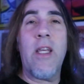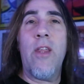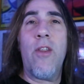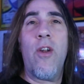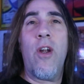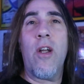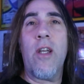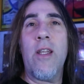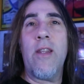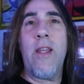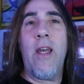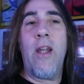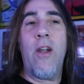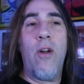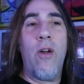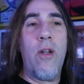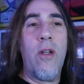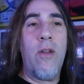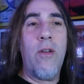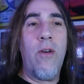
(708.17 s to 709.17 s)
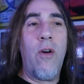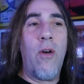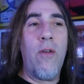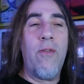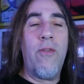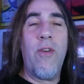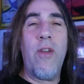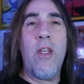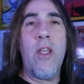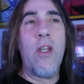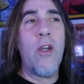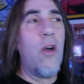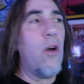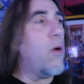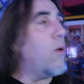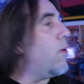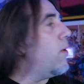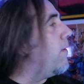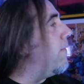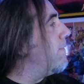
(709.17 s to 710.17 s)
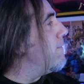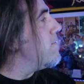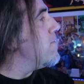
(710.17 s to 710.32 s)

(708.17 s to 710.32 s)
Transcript: together, and I'll get that on, on video.